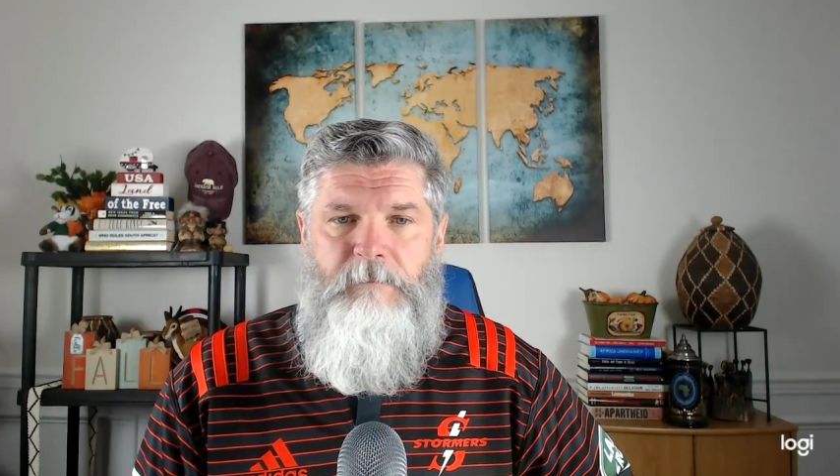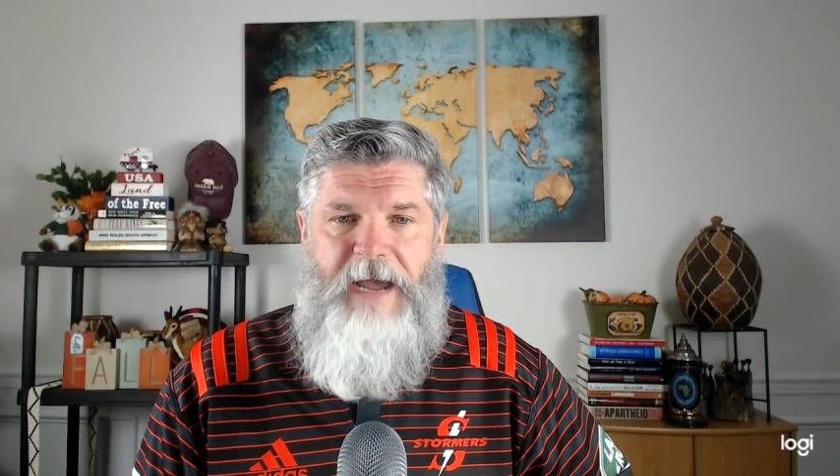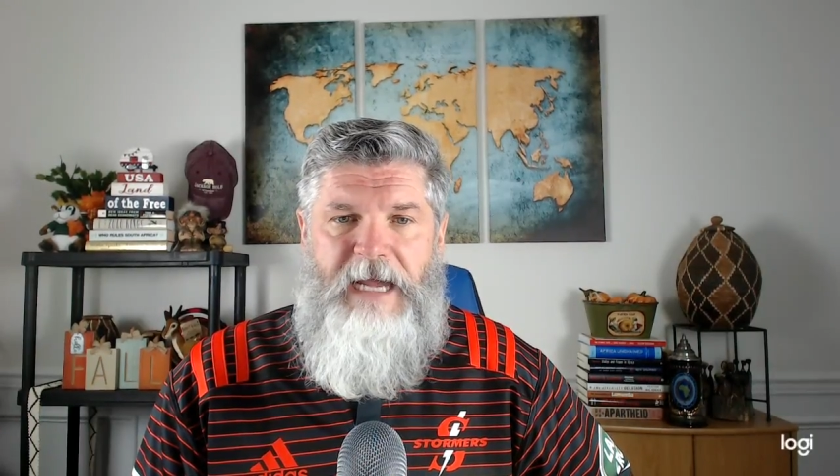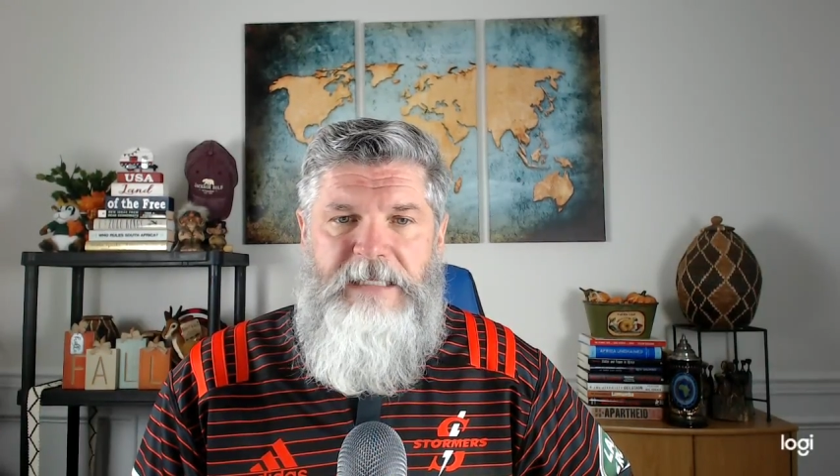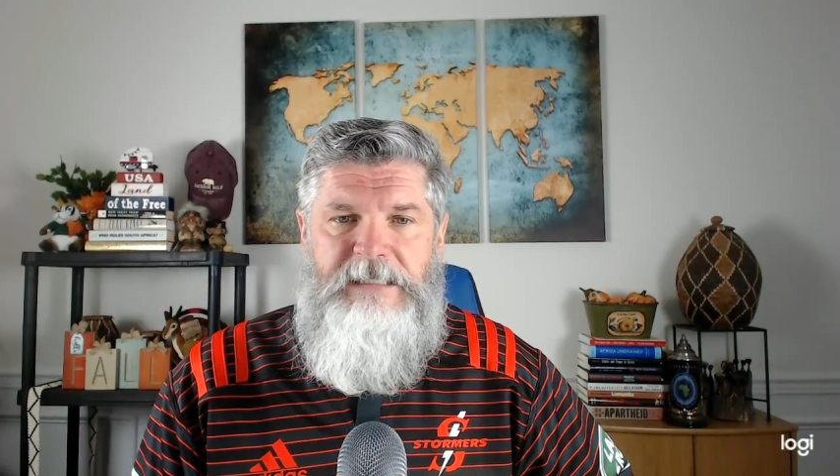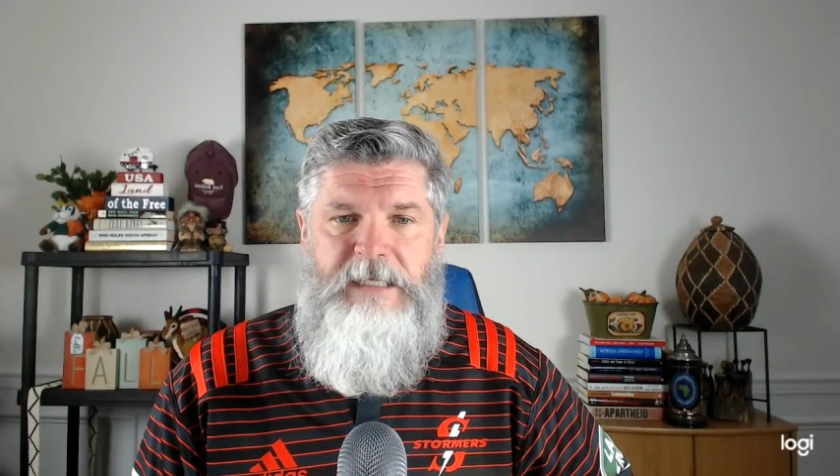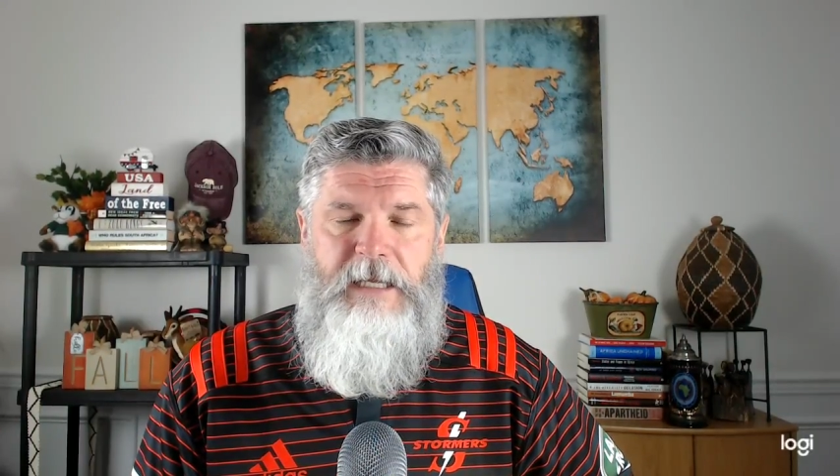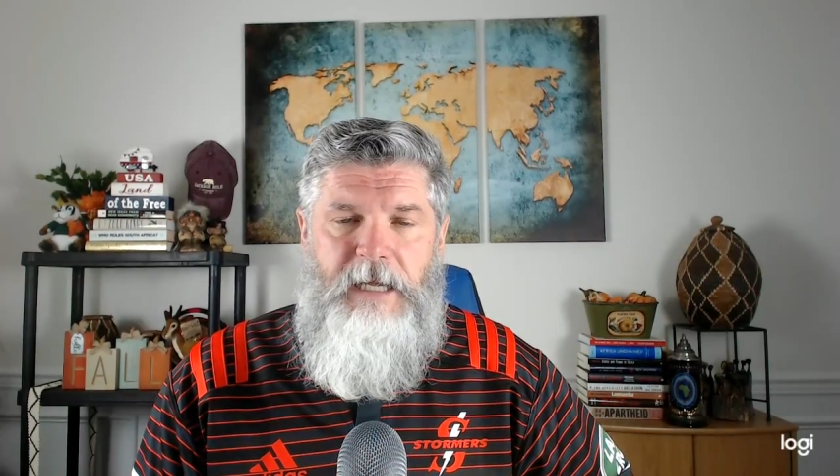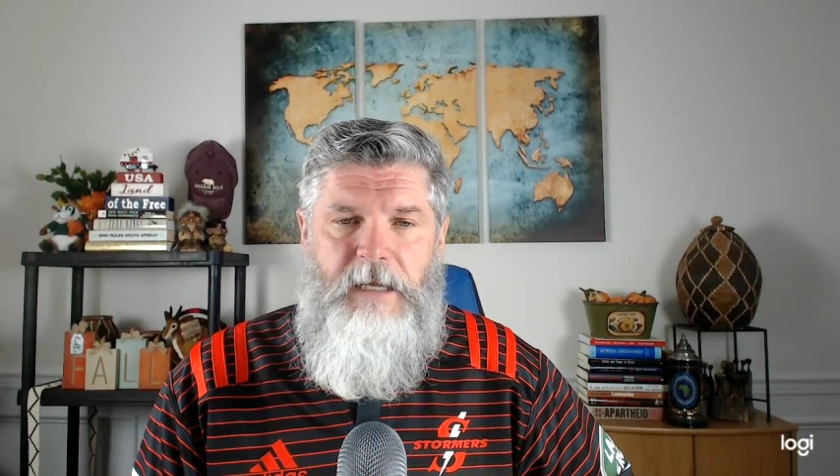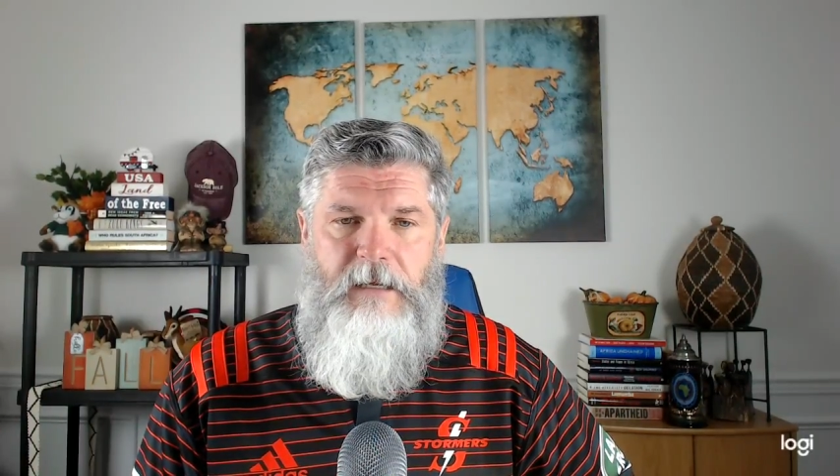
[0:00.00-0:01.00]
Bheki
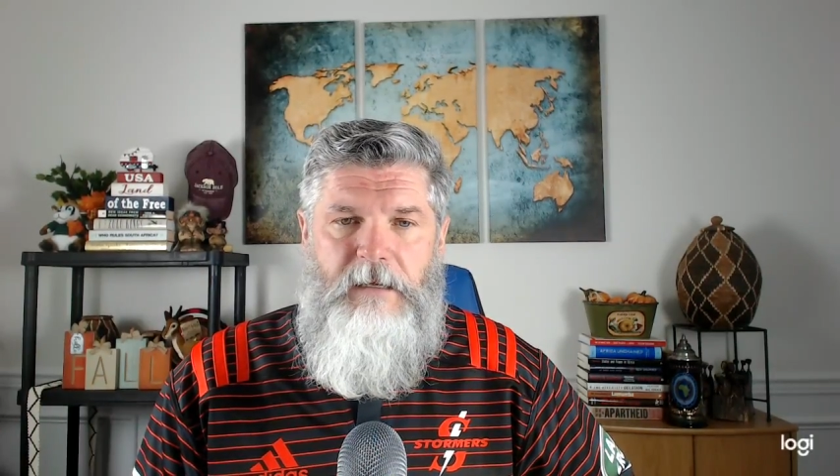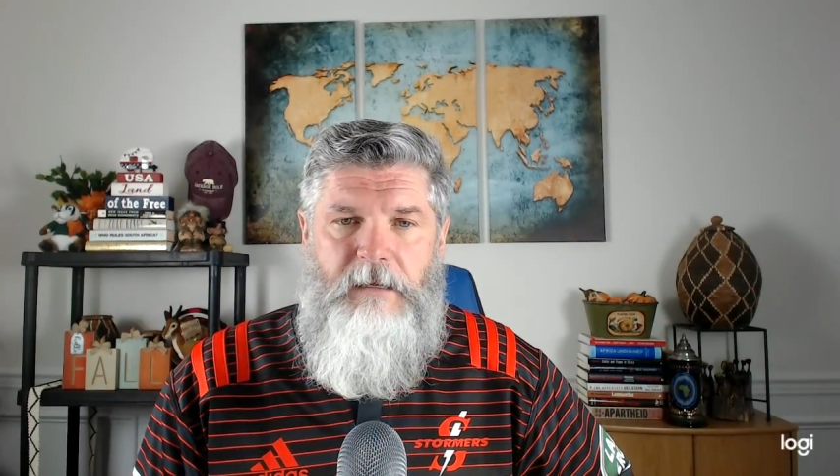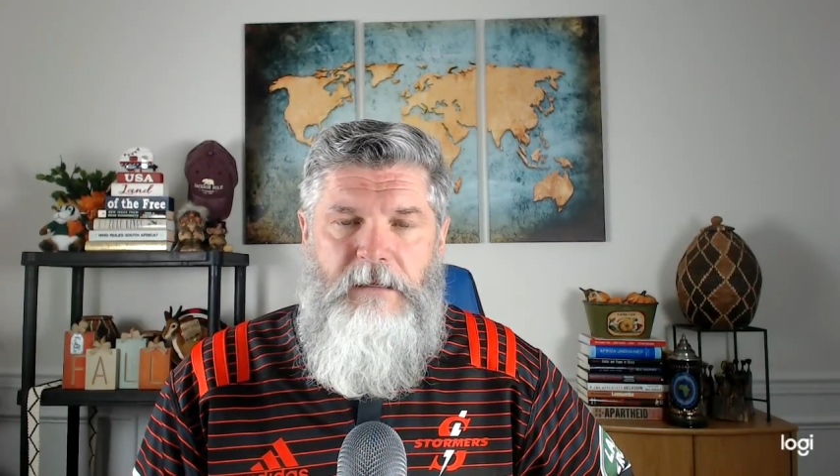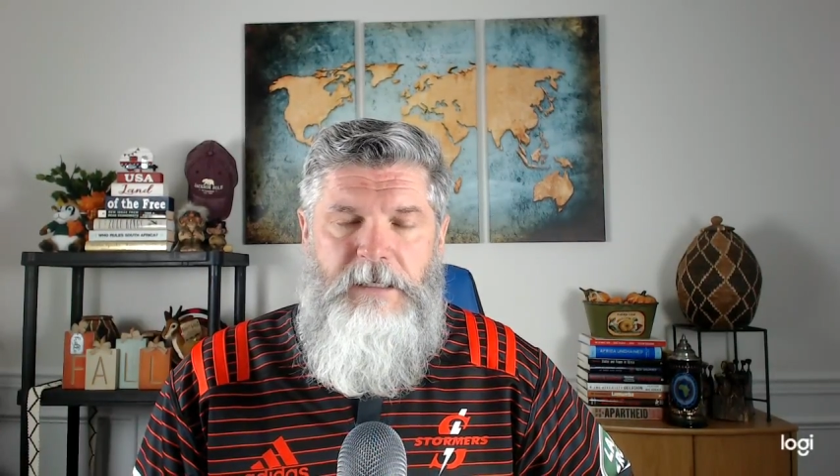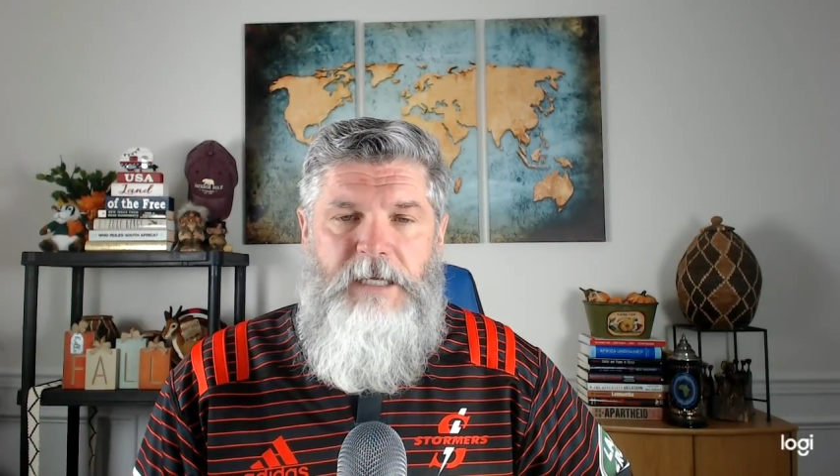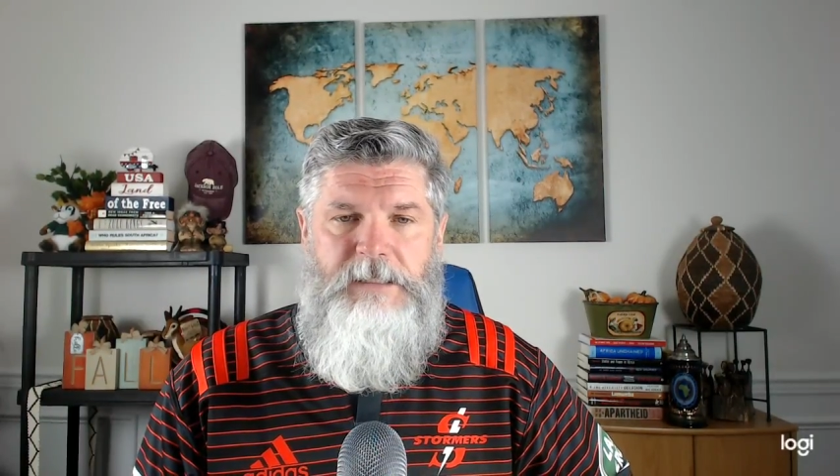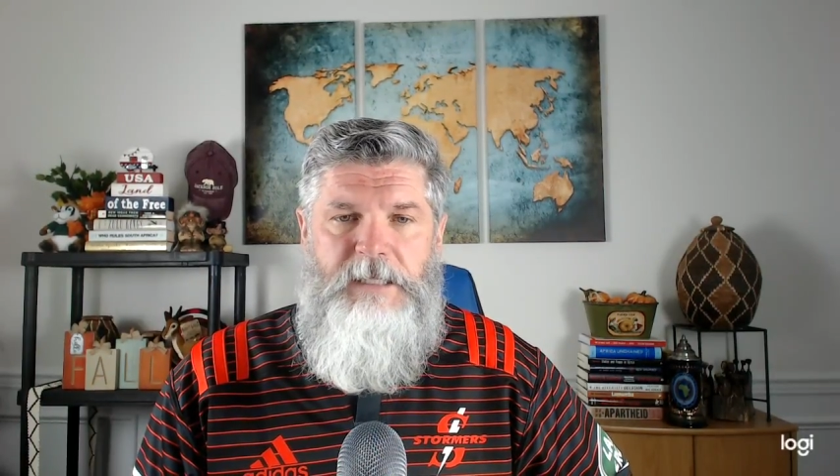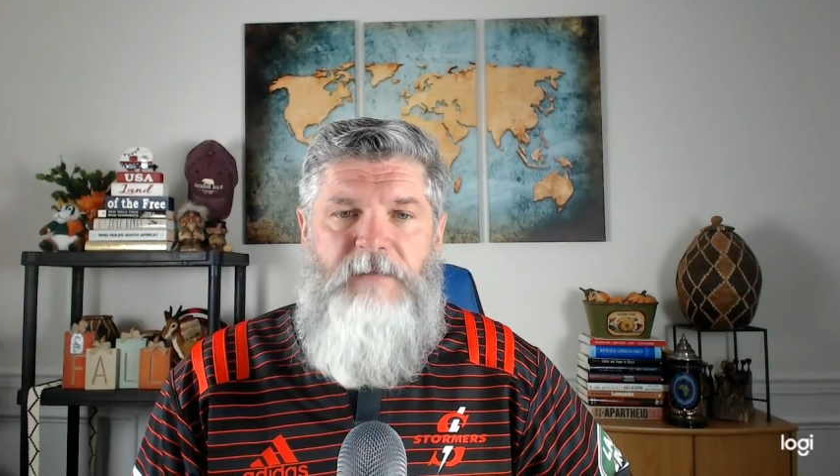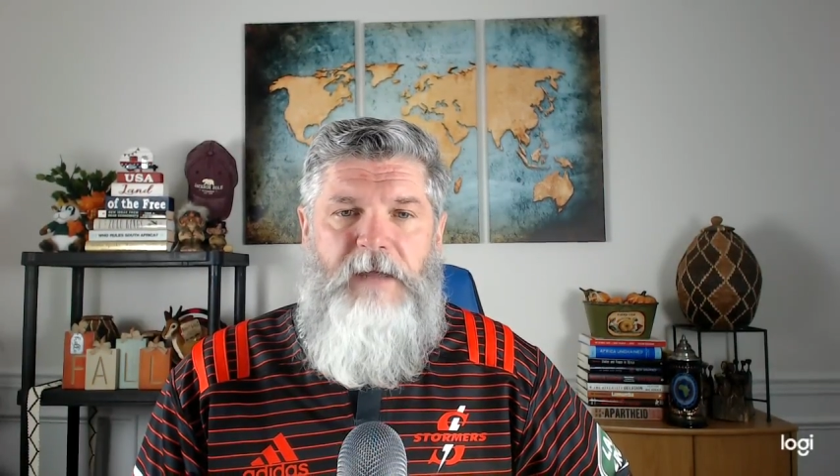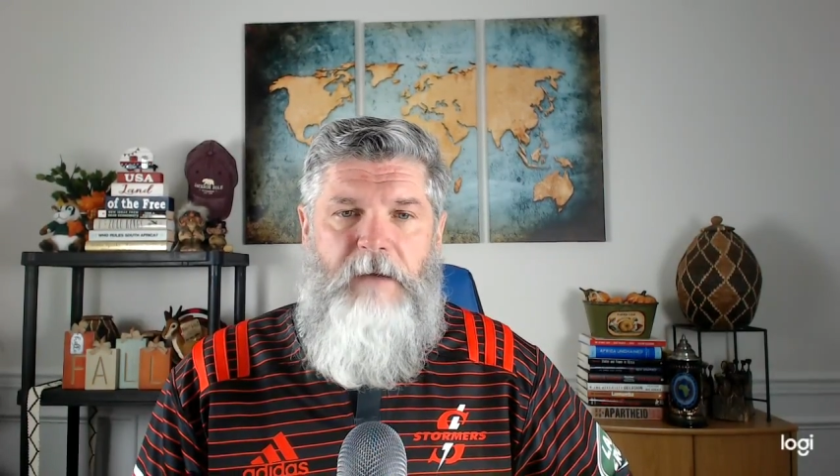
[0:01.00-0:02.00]
Cele, does
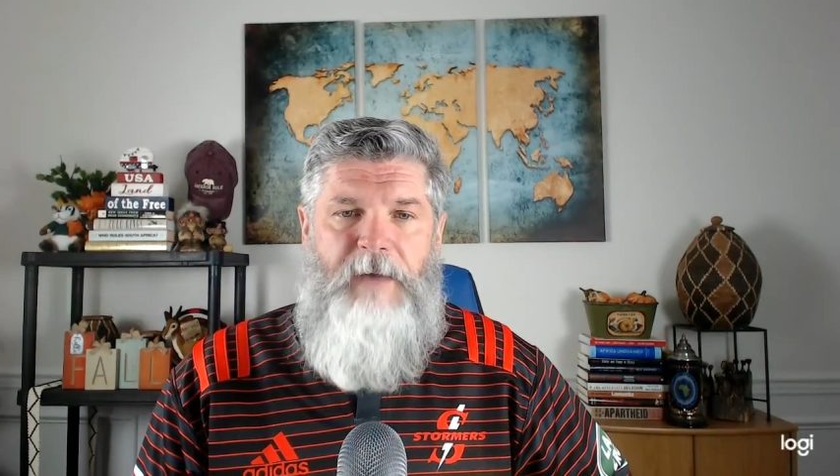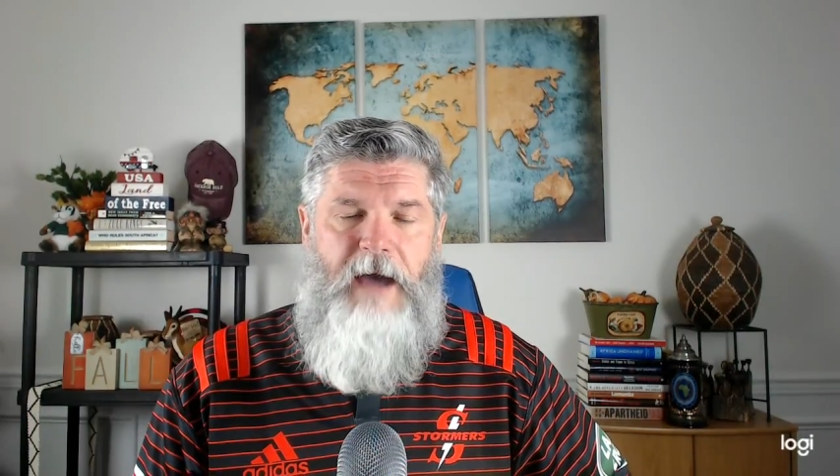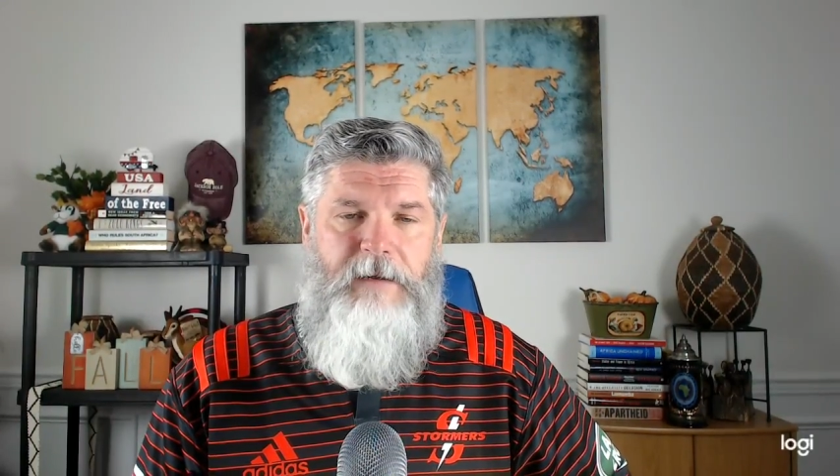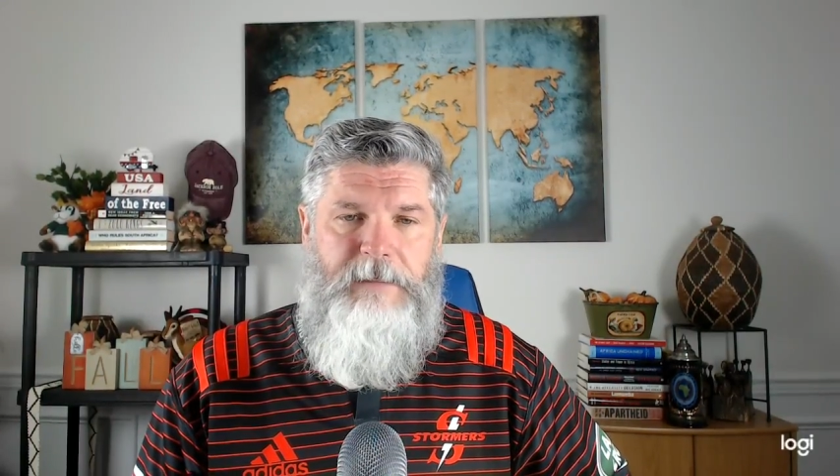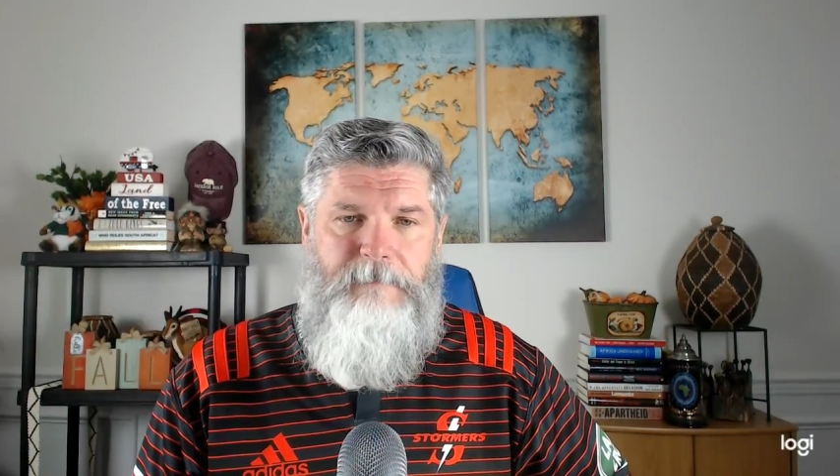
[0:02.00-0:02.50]
nothing about it.